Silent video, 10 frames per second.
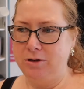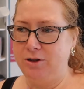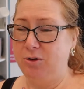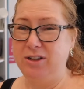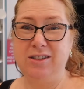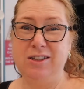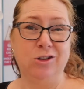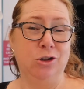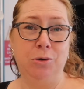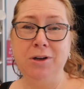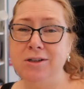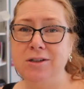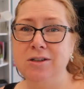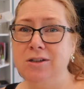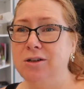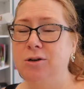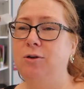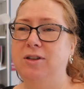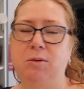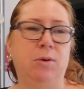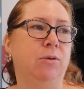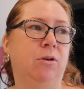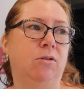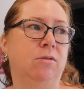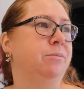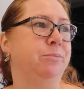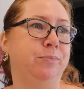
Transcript: Either I just didn't do it, or something went wrong.